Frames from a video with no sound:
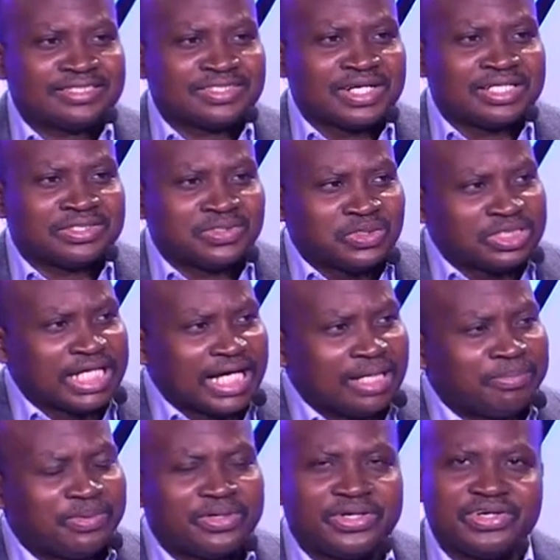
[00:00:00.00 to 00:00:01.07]
trying to
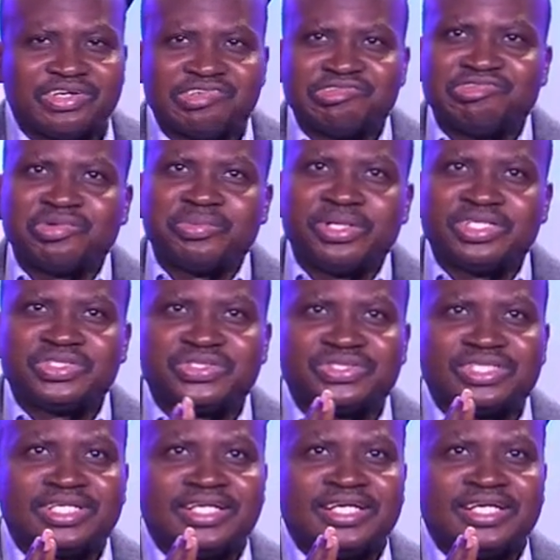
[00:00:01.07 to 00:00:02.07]
type all your information.